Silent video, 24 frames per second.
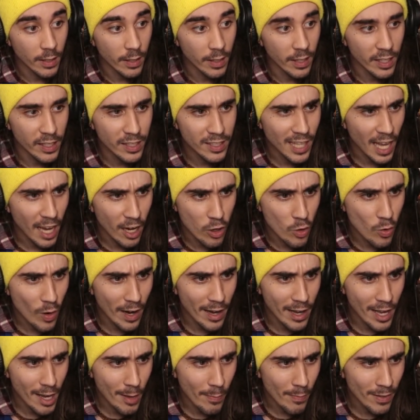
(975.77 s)
Is that who I
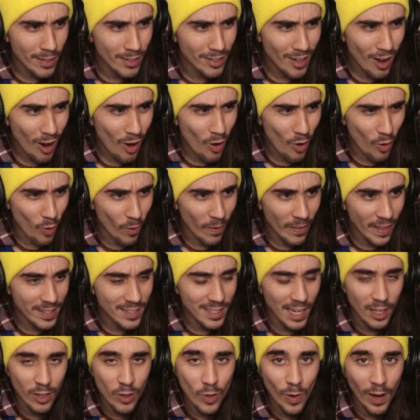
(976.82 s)
am? No, that's
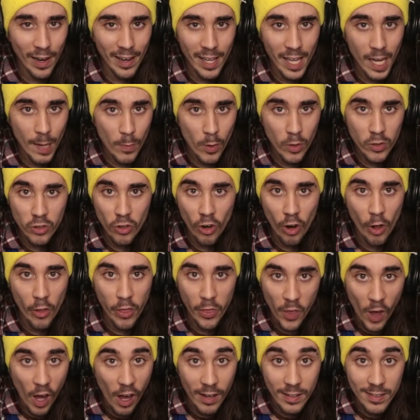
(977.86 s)
not who I am. Those are all
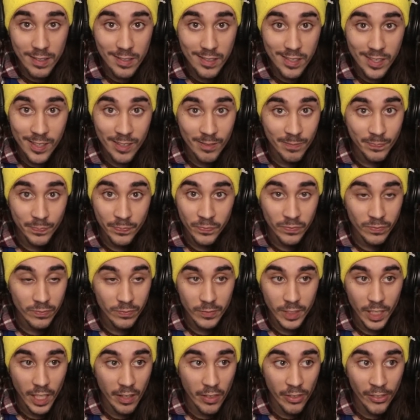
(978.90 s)
thoughts.
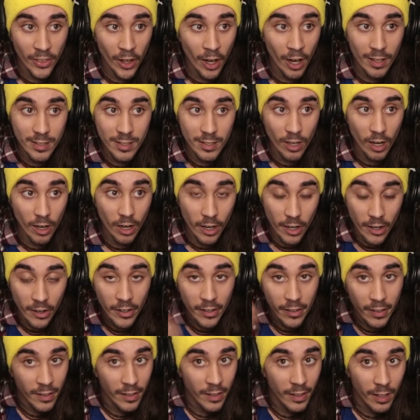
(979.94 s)
And thoughts are
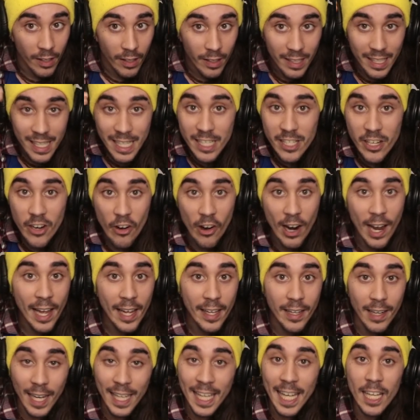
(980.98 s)
in your
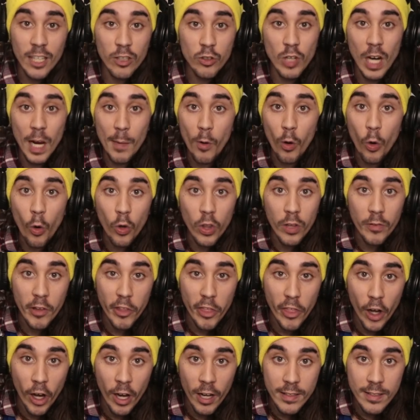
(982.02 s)
head. I can't grab a hold of a
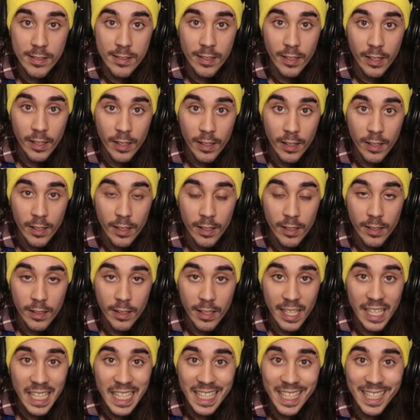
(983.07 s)
thought.
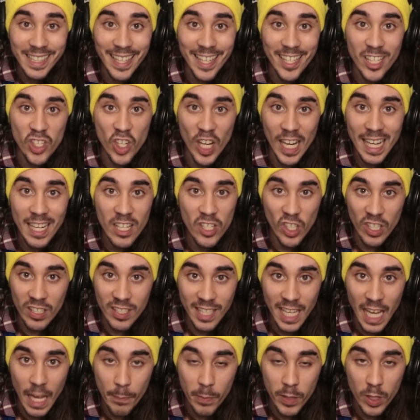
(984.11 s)
Anything that changes
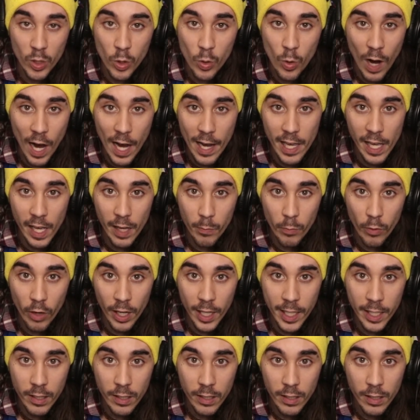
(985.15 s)
can't be who I am,
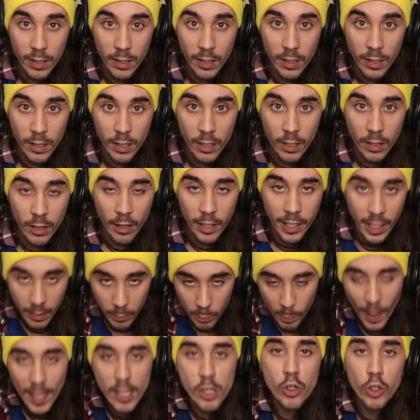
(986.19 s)
right? Like
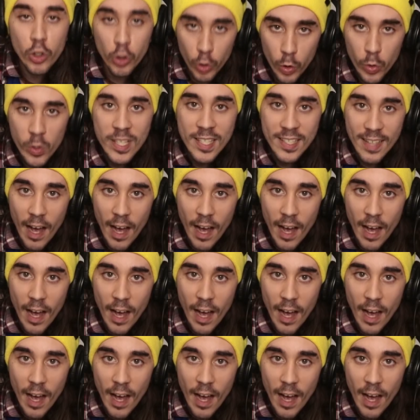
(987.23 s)
my true